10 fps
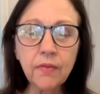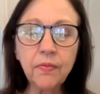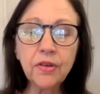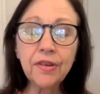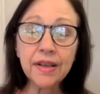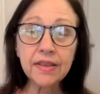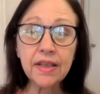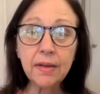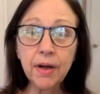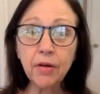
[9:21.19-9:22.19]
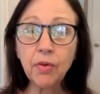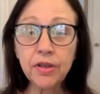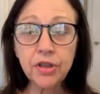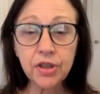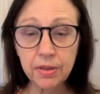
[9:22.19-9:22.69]
What if your next
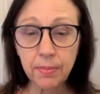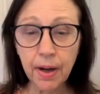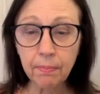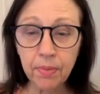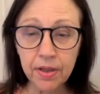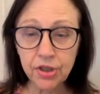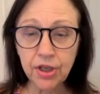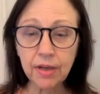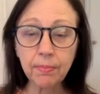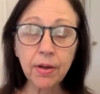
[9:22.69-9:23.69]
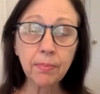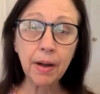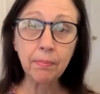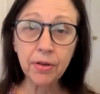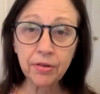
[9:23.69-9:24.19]
email wasn't just about
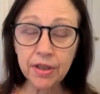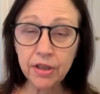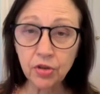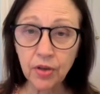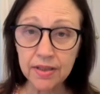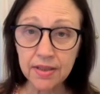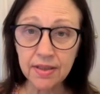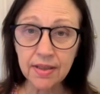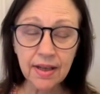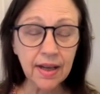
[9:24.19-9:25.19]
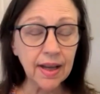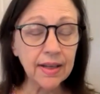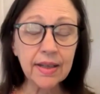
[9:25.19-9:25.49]
pitching, but about building trust?